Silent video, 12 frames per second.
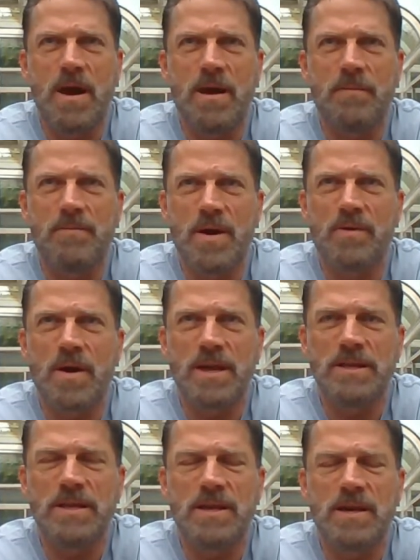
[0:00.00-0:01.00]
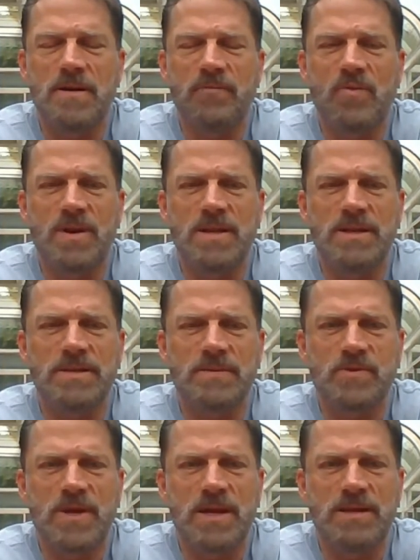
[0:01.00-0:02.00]
better idea of what it is
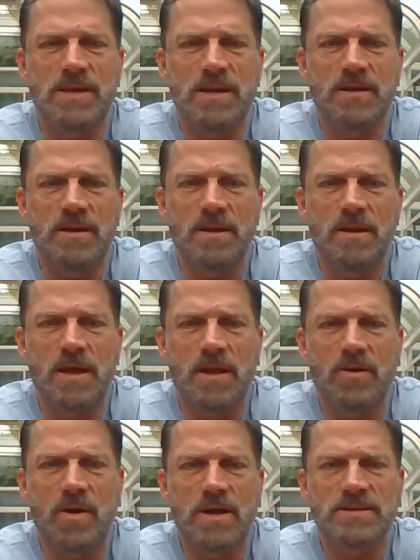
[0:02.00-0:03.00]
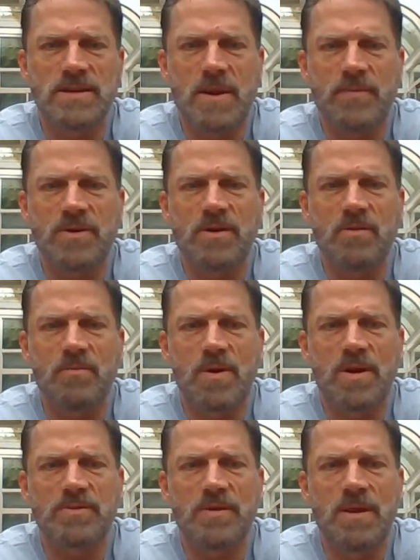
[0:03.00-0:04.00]
I'm trying to get across in that particular
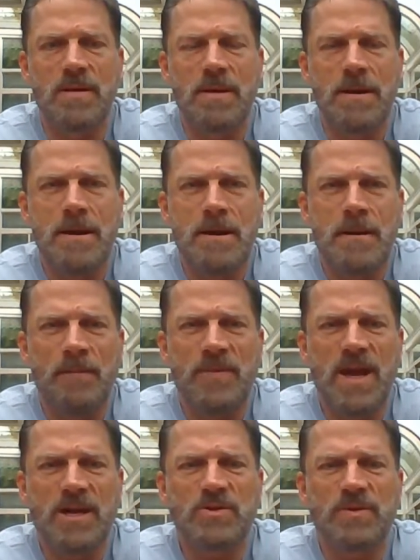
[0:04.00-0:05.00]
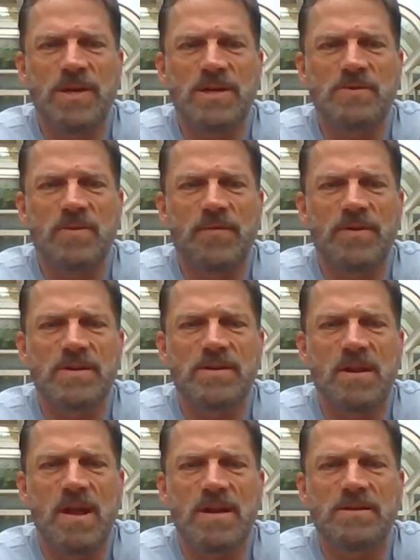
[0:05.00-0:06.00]
module. The actual textbook for this
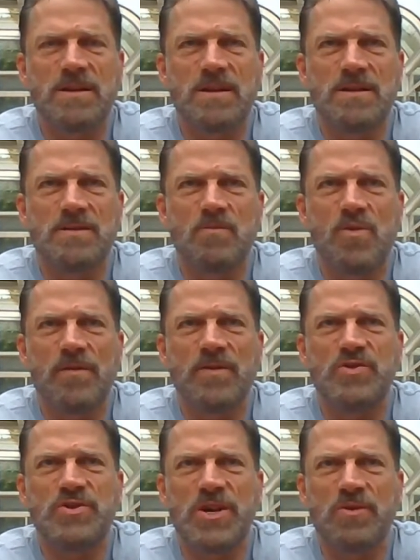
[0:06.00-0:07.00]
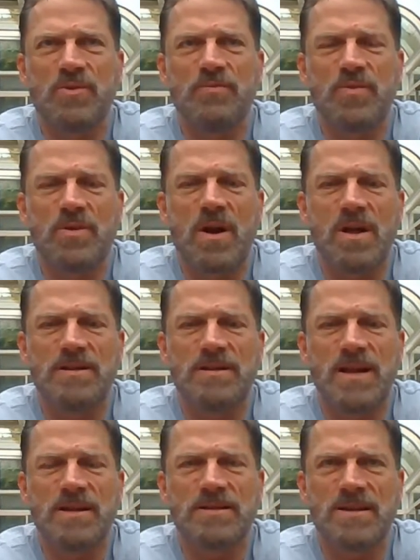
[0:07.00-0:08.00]
class is more of a general book on
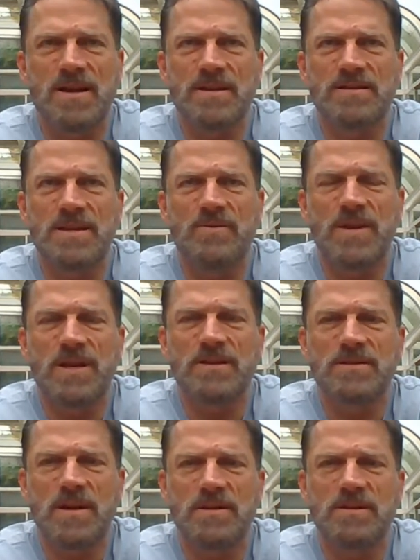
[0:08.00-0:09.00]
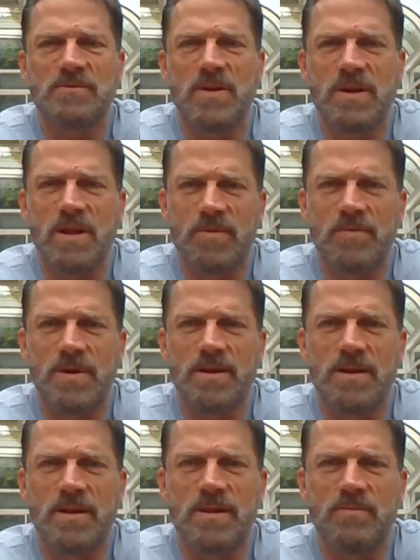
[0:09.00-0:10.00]
data science and how data science is being
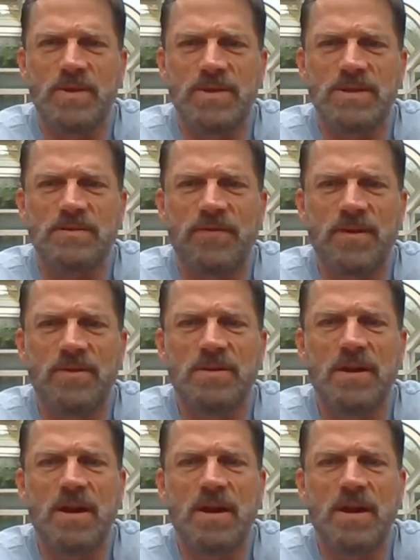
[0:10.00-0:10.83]
implemented in the business field.